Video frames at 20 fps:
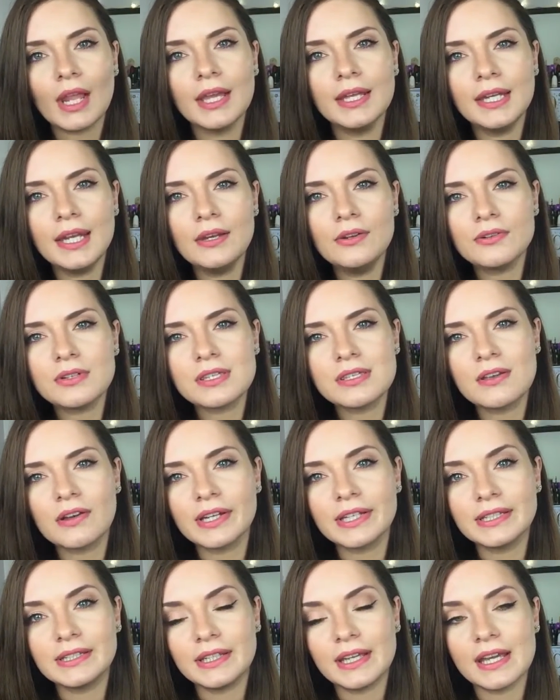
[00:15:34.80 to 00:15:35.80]
And it looks
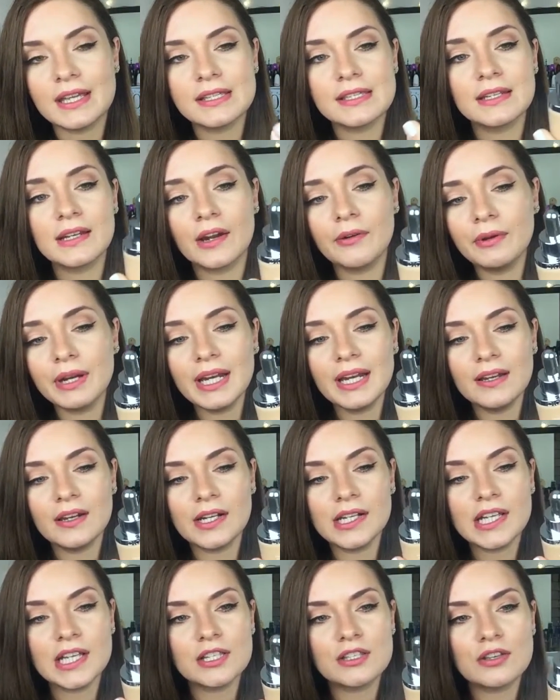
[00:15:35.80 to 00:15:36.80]
like this, and I really
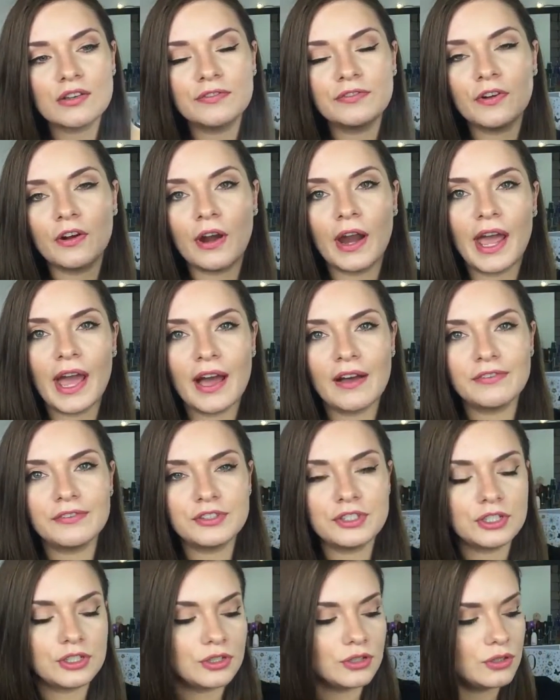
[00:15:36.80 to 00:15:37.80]
like it so far. I
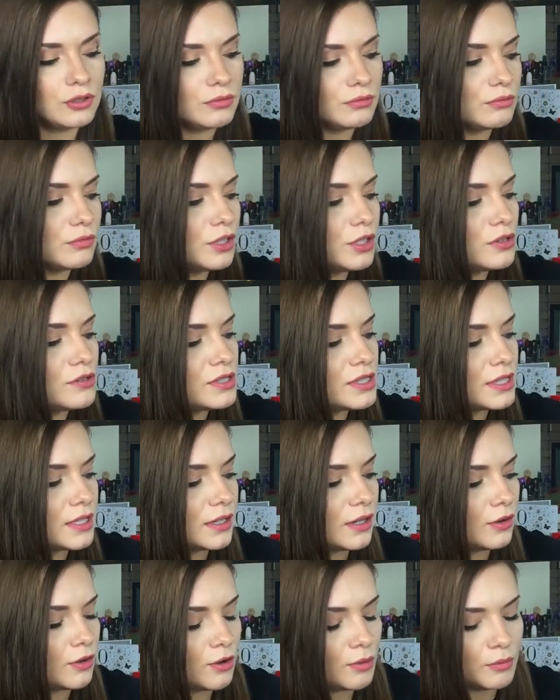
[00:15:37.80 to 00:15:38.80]
have to use it
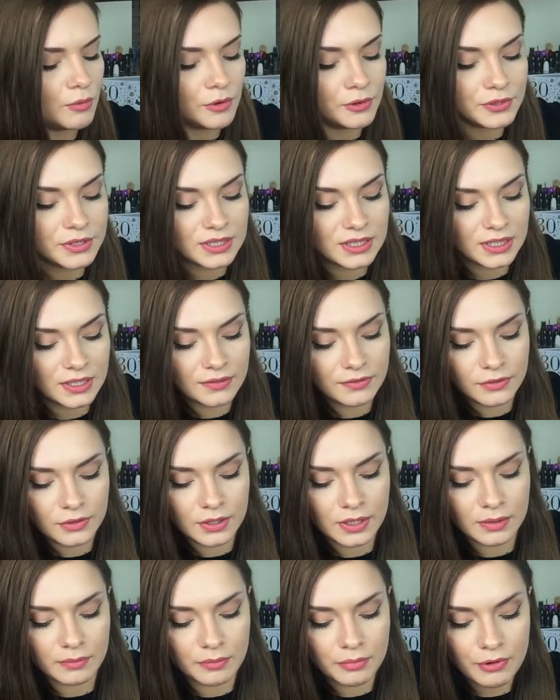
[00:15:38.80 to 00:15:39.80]
a lot more to give you
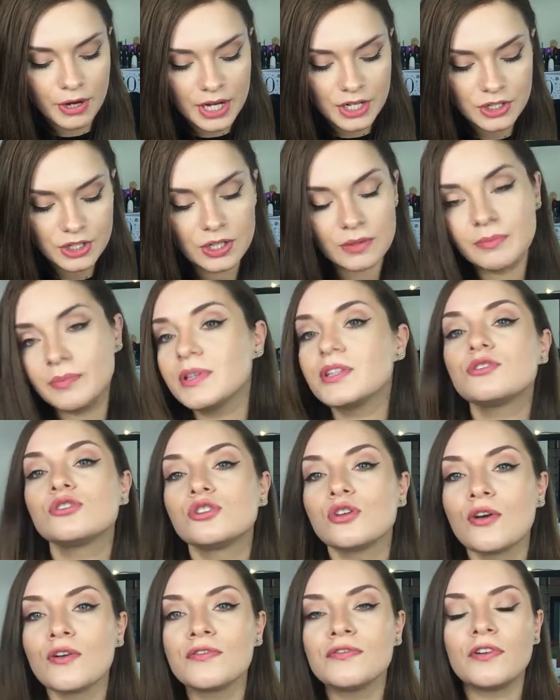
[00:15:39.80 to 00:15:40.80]
an impression, but
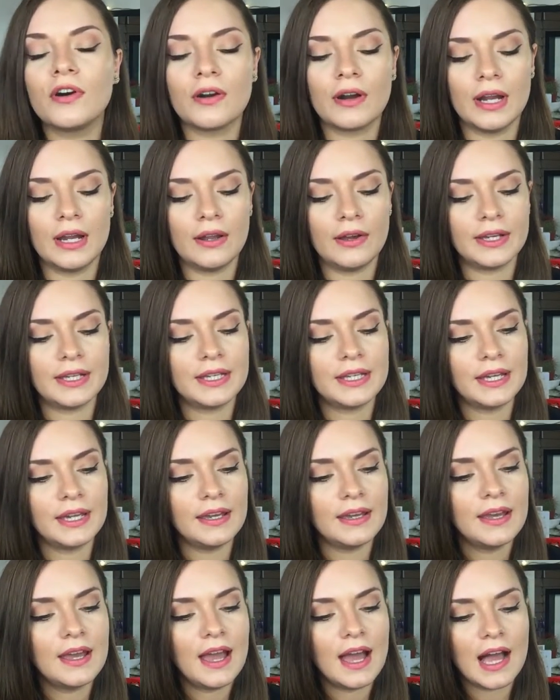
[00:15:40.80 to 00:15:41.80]
so far I like
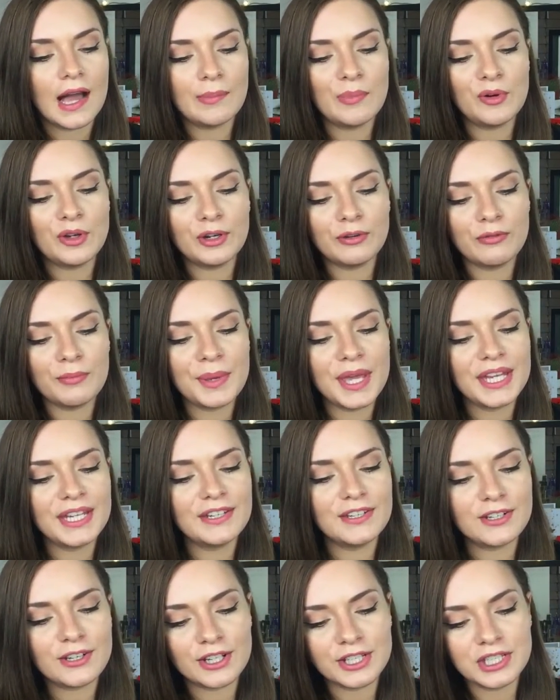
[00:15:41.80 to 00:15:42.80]
it. I bought a
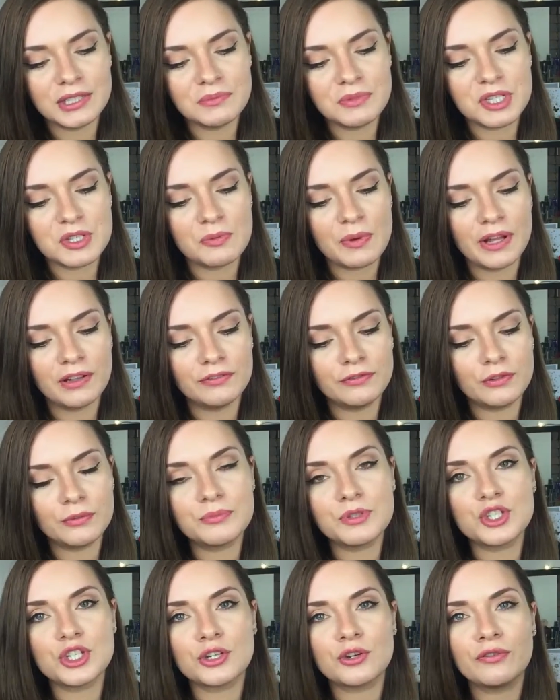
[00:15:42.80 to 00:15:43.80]
Romanian item as well
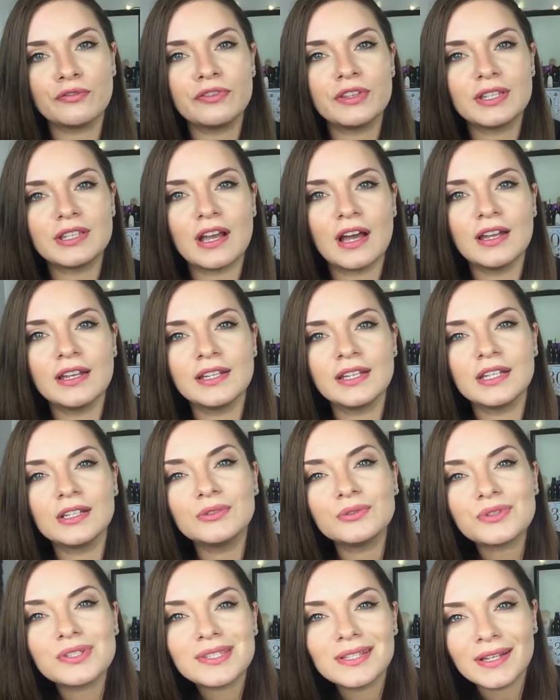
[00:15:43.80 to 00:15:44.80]
from Gero Vital, and it
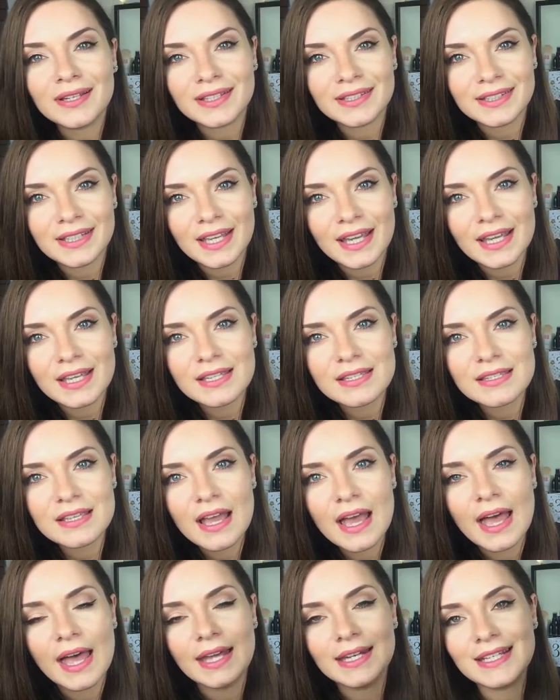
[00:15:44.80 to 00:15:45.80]
looks like this.
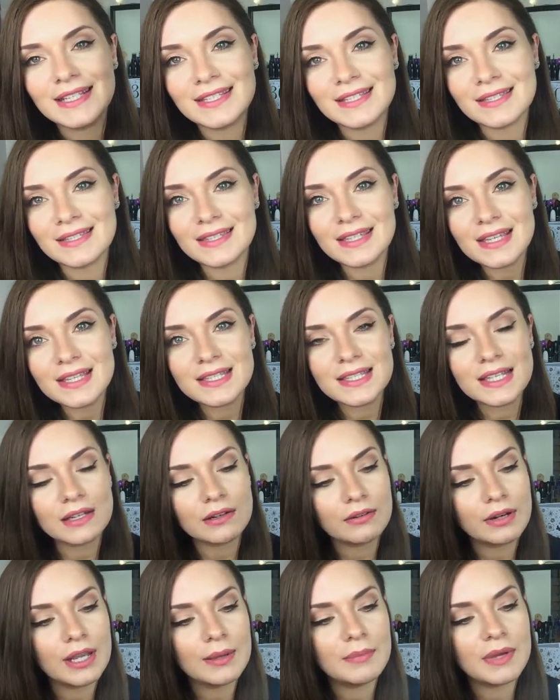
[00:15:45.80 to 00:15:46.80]
And it's a CC
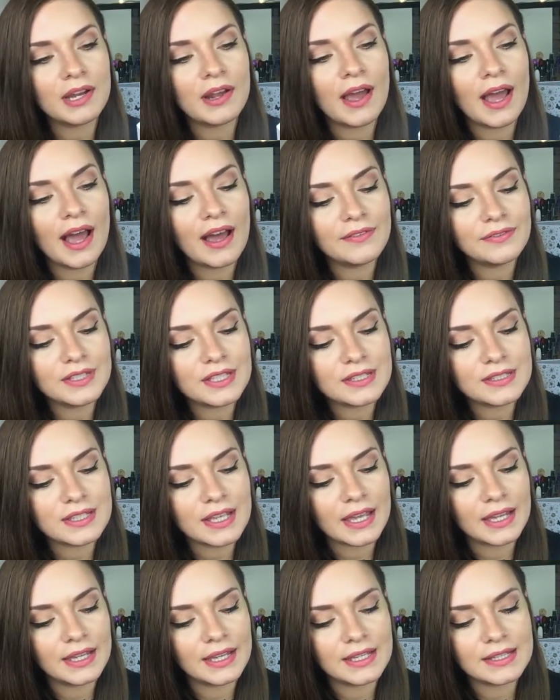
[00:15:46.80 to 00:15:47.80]
cream, and I have to
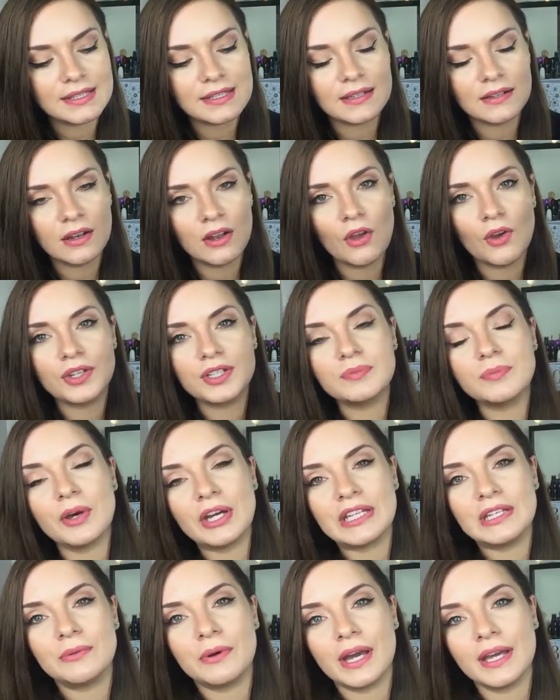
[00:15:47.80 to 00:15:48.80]
say, it's in light,
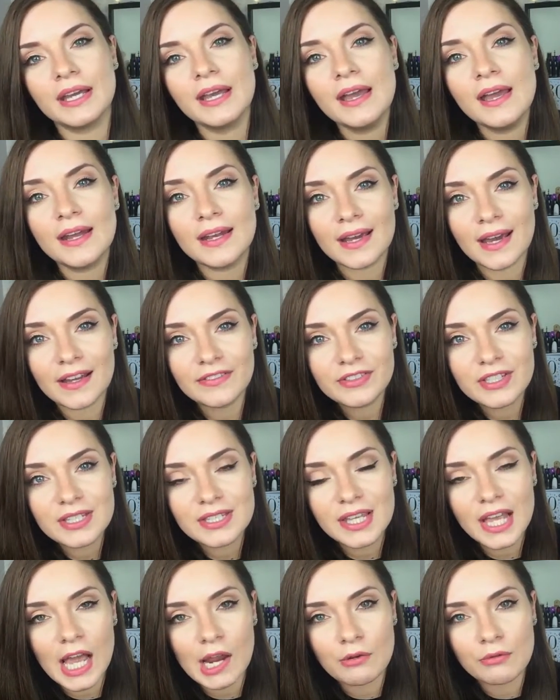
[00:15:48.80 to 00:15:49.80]
by the way. Now, I have to
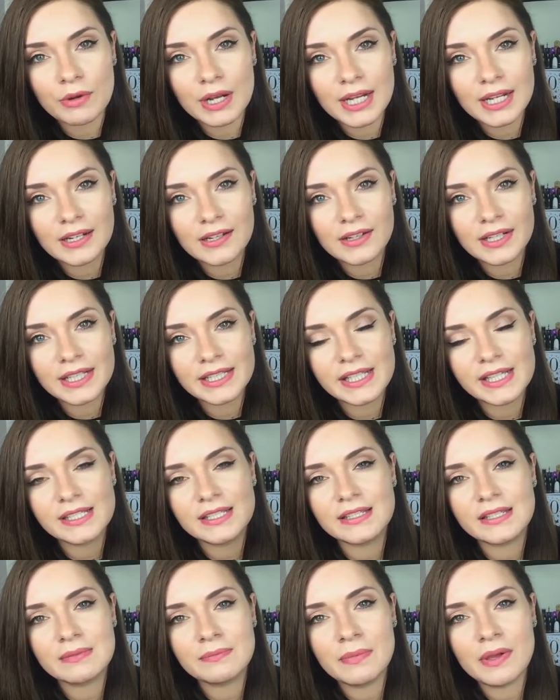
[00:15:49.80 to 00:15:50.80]
say, I really like
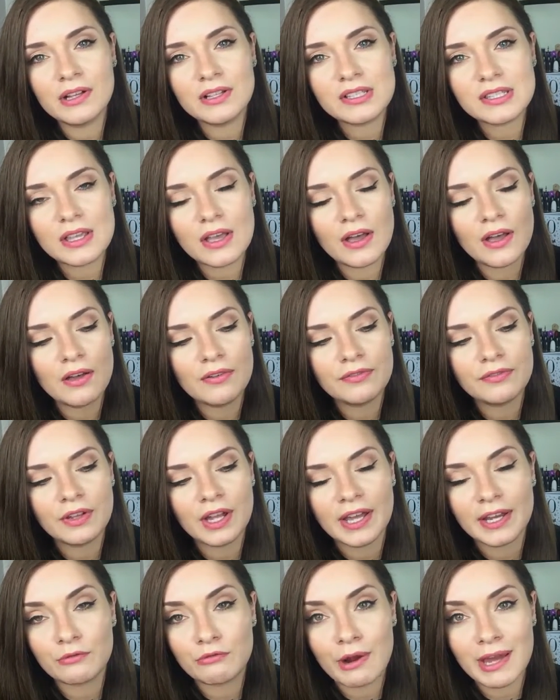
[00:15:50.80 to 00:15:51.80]
this. It smells of,
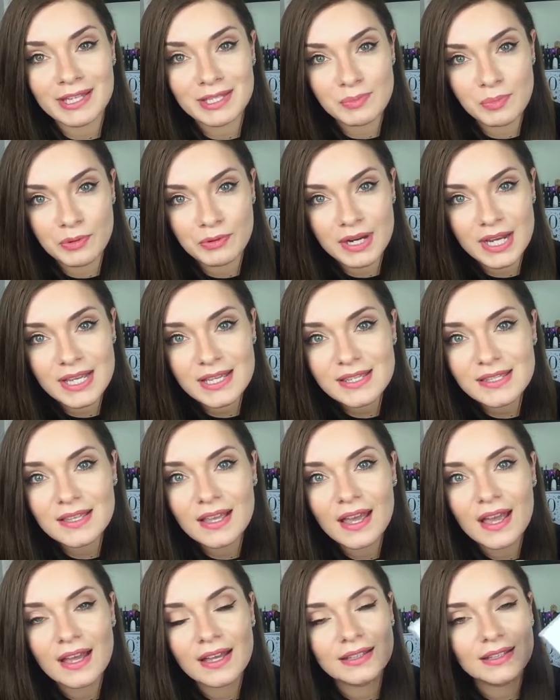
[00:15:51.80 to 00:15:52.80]
like, raspberries.
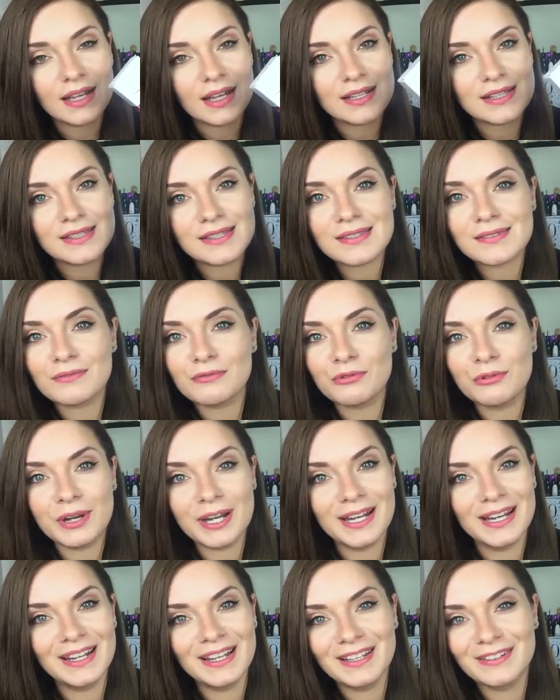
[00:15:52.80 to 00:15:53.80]
That's
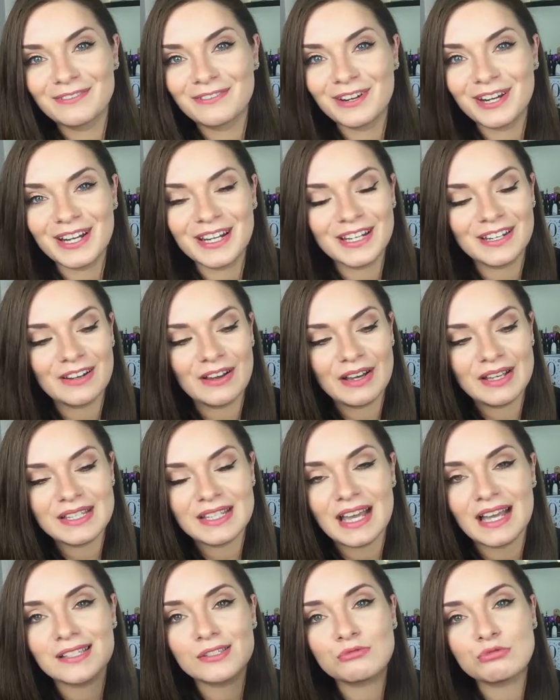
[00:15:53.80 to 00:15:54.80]
really, really nice.
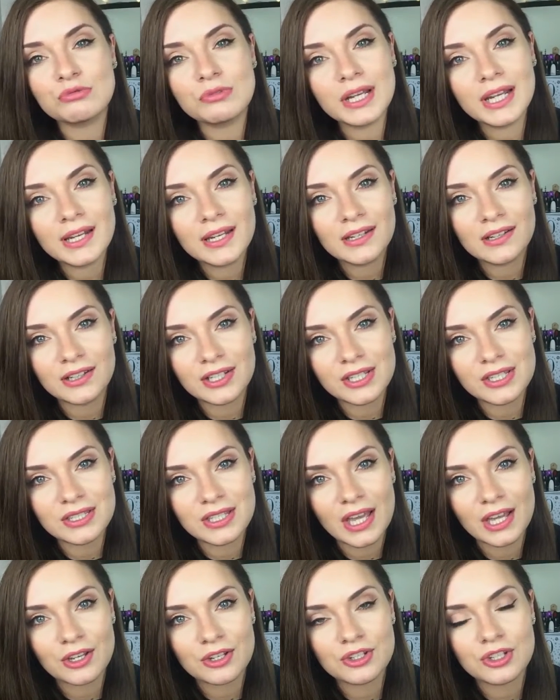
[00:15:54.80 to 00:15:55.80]
It has a really nice
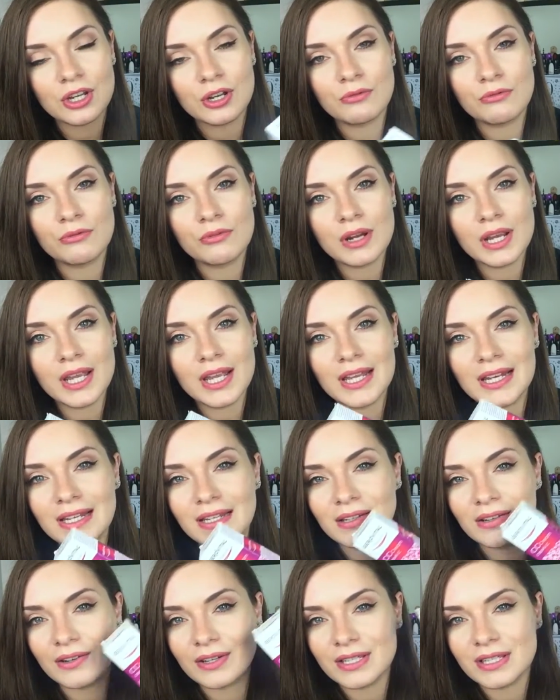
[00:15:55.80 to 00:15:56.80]
texture,
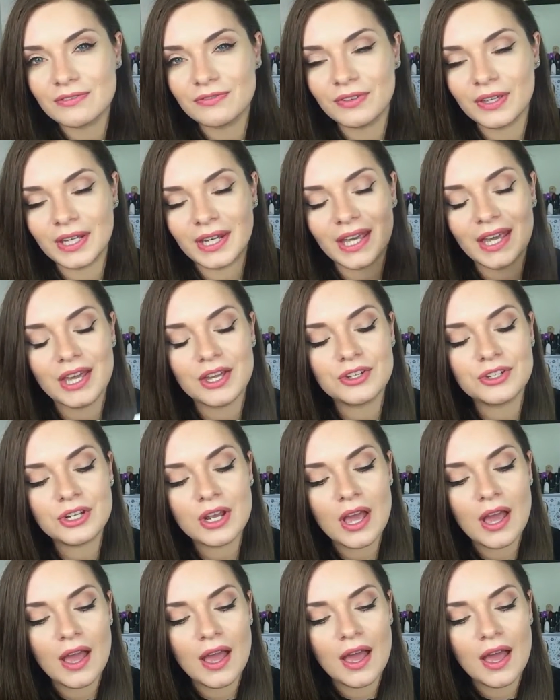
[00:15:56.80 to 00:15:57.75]
really nice finish.